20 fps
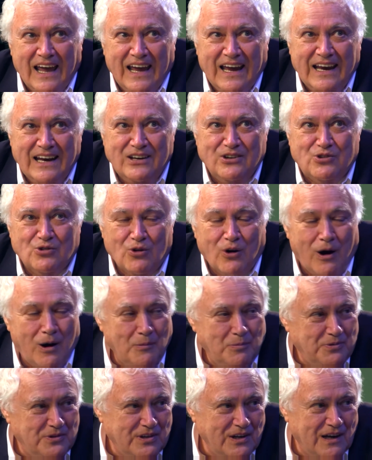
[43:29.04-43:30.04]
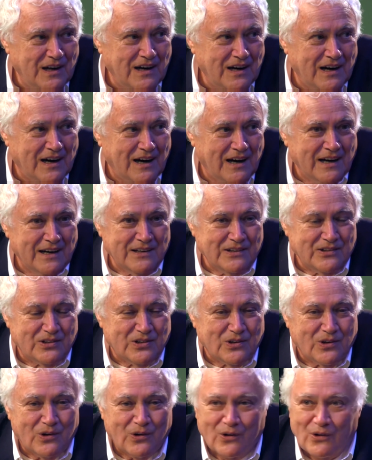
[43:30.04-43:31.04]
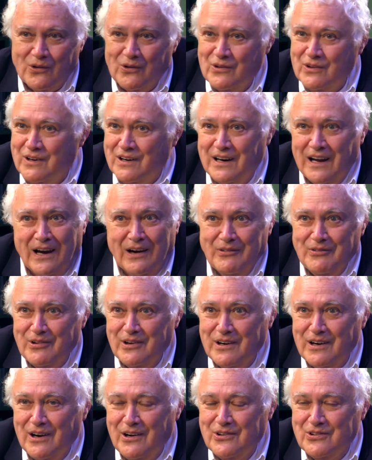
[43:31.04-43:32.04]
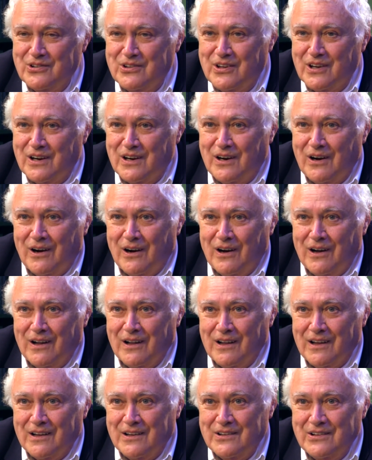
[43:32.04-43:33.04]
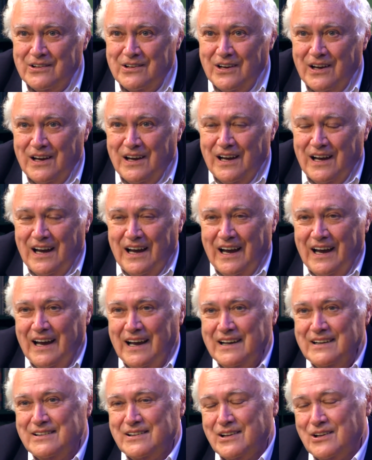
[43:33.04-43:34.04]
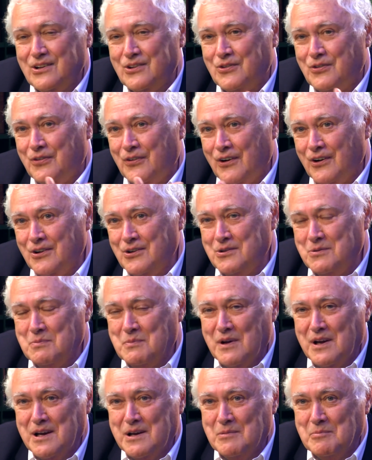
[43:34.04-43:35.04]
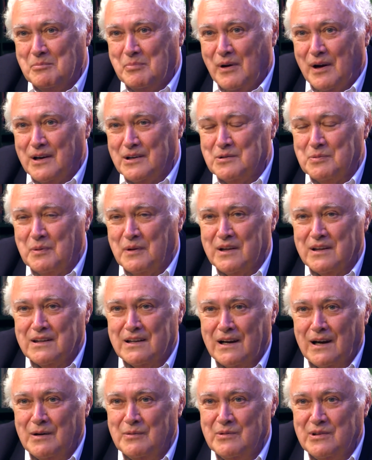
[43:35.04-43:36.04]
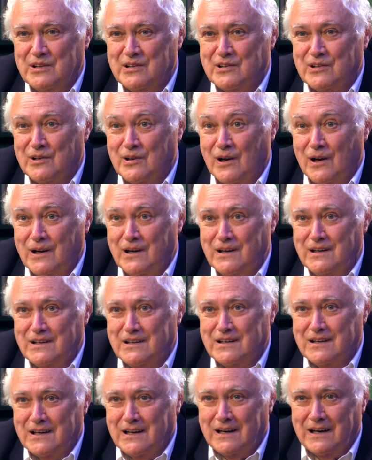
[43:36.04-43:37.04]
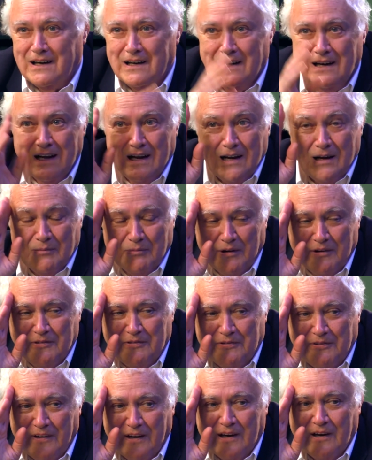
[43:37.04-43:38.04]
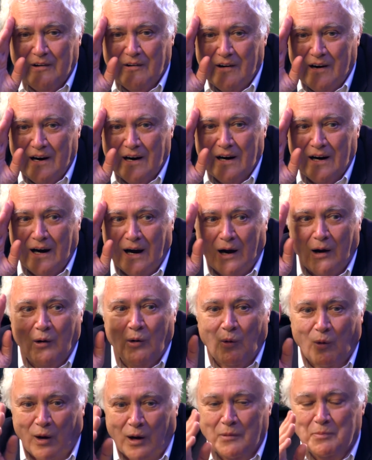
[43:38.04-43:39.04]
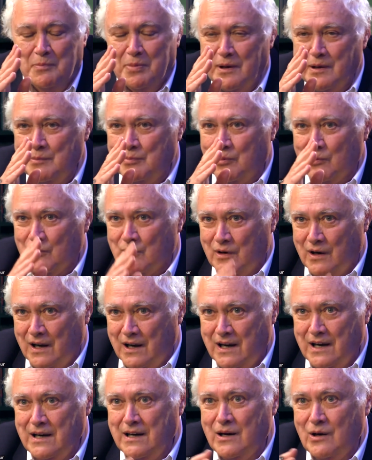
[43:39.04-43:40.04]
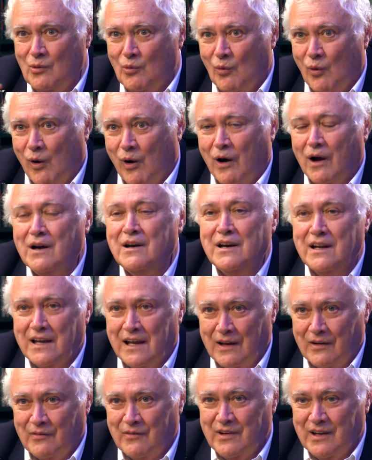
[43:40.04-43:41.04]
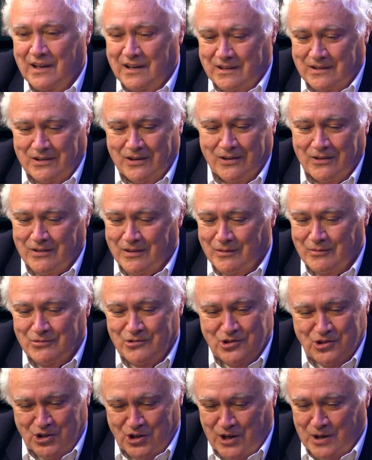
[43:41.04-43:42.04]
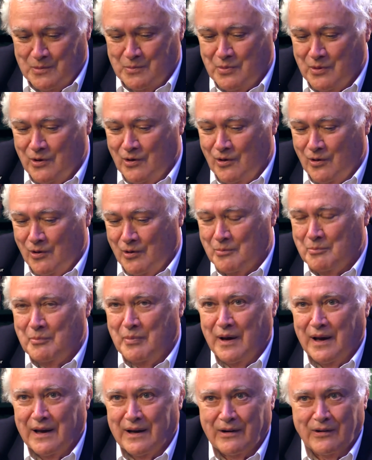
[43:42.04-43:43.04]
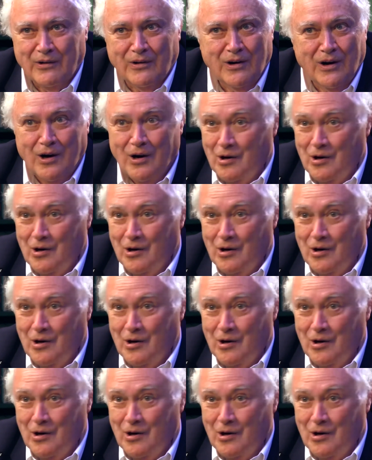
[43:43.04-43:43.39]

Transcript: He drops out of high school, never goes to college has his first million bucks by the time he's 19 by figuring out what people need and want and giving it to them cheaper or better